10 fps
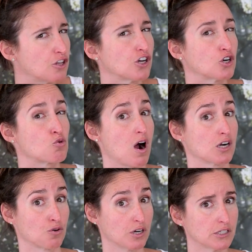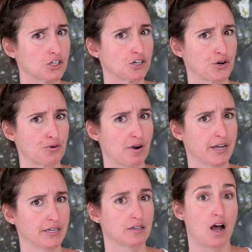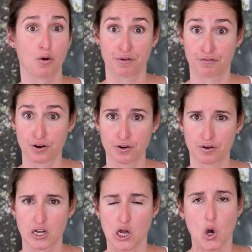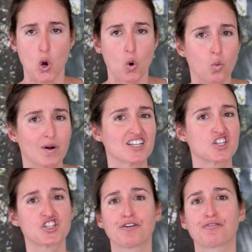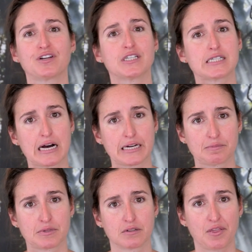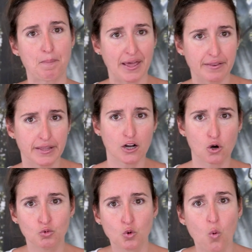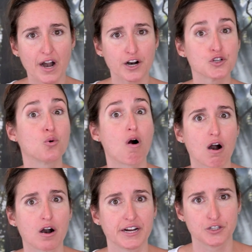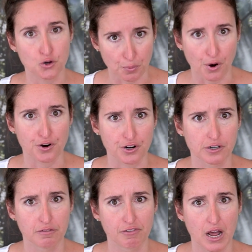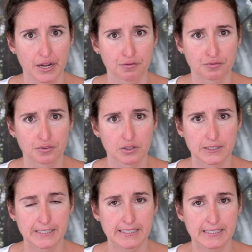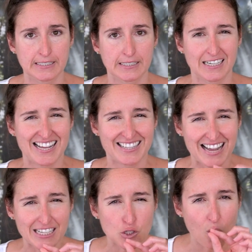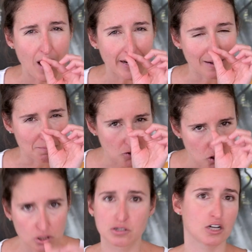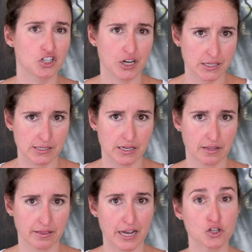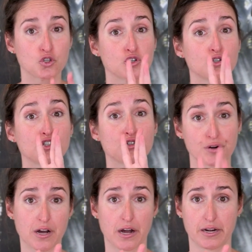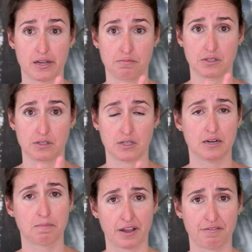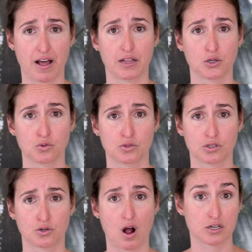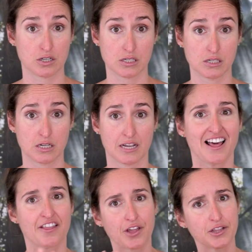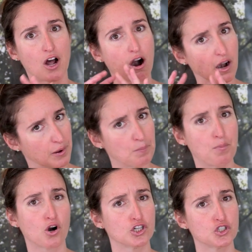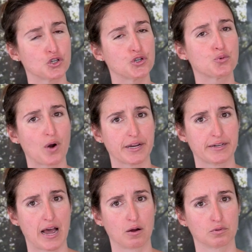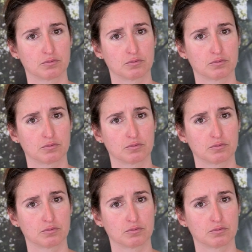The quadrants on the right, however, will shift in time depending on where you are in your period of life. That's why I'm suggesting that you choose 3 items in my values quadrant that are important to you right now.